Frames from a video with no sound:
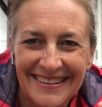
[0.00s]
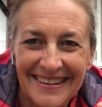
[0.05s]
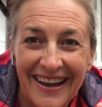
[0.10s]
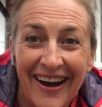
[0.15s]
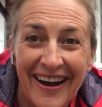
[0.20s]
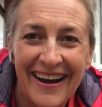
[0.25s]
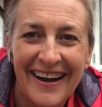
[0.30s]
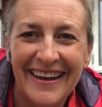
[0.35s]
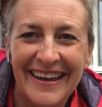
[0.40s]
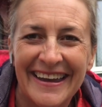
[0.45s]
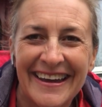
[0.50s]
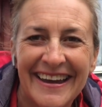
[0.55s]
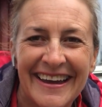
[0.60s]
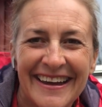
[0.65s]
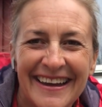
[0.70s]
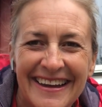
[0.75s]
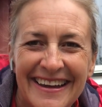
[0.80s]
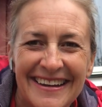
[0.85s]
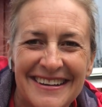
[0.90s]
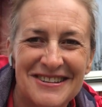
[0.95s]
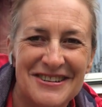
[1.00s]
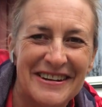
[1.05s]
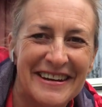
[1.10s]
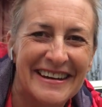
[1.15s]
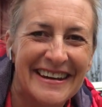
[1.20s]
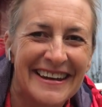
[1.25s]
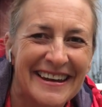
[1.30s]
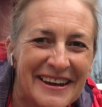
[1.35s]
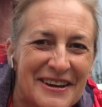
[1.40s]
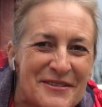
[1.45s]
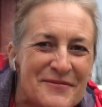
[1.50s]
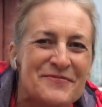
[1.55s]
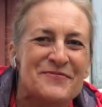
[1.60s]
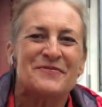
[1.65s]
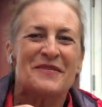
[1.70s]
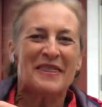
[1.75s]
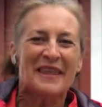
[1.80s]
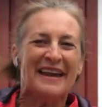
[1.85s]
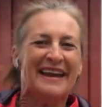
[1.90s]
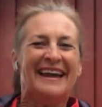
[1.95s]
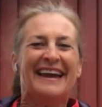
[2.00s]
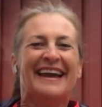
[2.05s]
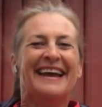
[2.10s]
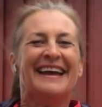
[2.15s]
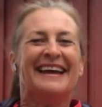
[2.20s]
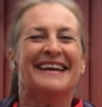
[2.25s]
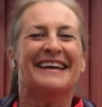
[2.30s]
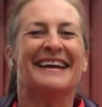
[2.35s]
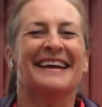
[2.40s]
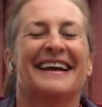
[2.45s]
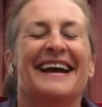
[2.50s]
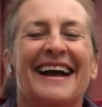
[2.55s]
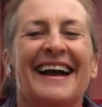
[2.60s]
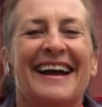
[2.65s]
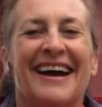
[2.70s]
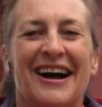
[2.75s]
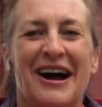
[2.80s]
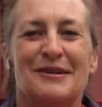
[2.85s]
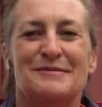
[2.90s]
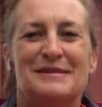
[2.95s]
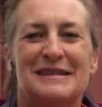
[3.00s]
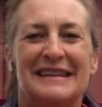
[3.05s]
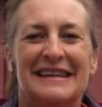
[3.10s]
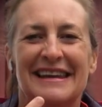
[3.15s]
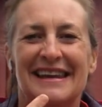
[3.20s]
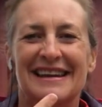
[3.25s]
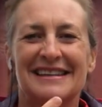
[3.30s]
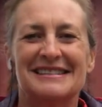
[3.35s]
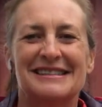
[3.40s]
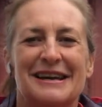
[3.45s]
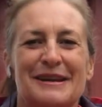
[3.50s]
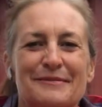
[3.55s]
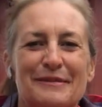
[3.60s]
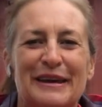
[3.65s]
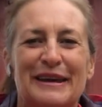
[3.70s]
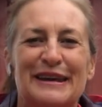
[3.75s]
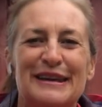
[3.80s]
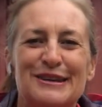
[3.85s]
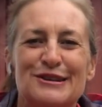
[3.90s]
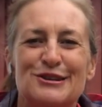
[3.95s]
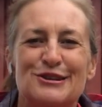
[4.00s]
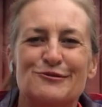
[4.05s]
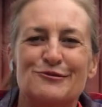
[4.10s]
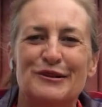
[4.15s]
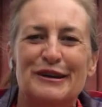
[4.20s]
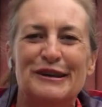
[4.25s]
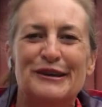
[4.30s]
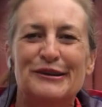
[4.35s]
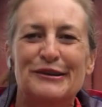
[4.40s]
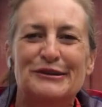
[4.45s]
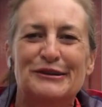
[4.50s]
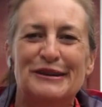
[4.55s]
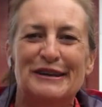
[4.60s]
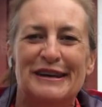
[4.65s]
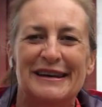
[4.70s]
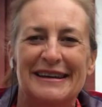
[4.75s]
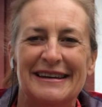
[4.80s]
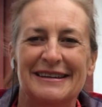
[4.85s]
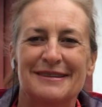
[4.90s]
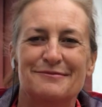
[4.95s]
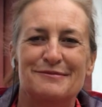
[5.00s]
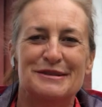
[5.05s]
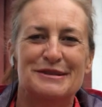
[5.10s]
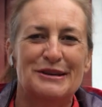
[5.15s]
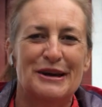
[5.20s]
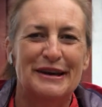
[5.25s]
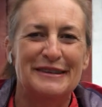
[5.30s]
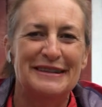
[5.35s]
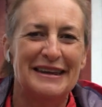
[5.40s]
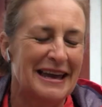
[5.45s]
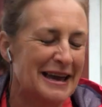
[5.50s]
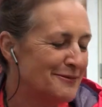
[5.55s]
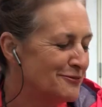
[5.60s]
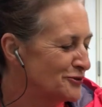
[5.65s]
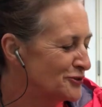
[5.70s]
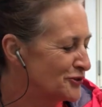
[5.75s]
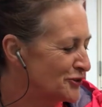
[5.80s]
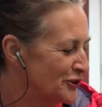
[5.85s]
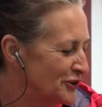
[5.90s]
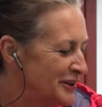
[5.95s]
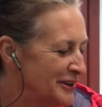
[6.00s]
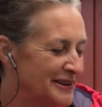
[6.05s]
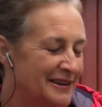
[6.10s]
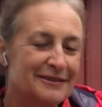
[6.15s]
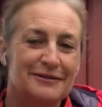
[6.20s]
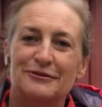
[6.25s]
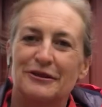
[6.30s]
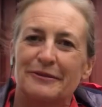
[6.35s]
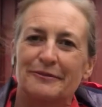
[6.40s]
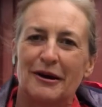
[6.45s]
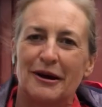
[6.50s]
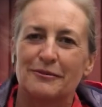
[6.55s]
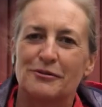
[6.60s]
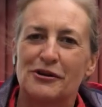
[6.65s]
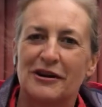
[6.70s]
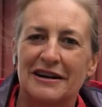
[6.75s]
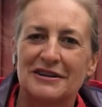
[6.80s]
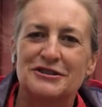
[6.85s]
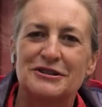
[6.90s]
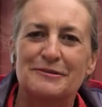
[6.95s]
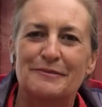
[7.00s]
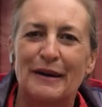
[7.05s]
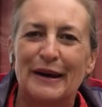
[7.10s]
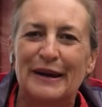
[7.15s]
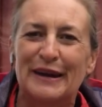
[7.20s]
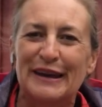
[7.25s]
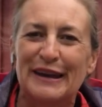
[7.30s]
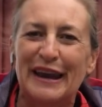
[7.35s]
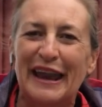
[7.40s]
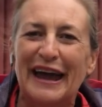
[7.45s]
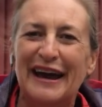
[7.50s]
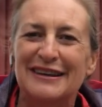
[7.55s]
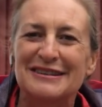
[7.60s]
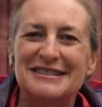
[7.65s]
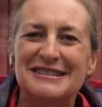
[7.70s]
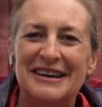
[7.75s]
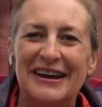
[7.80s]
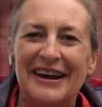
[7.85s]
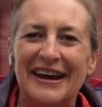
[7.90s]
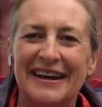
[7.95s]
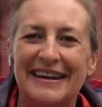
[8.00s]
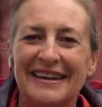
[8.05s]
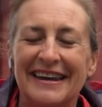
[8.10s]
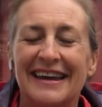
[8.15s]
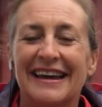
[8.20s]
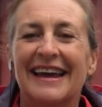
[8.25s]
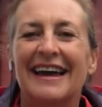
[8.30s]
Hi, Jenny here. I'm sitting outside my kitchen window today beside the apple tree with my bokashi bucket outside,